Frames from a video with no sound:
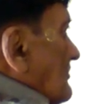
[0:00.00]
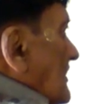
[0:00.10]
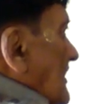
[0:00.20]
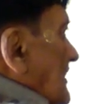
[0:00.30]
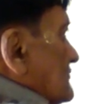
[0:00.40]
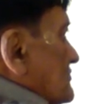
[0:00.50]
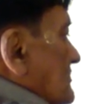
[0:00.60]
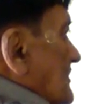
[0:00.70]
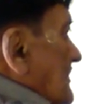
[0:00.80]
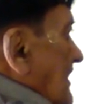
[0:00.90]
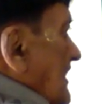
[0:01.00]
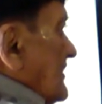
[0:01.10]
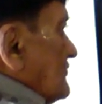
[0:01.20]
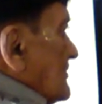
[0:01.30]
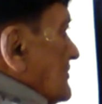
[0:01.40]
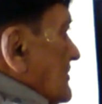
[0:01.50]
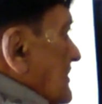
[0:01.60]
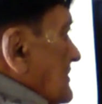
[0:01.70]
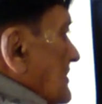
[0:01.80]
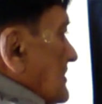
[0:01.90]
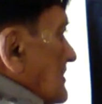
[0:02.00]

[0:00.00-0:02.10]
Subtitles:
whereas re is written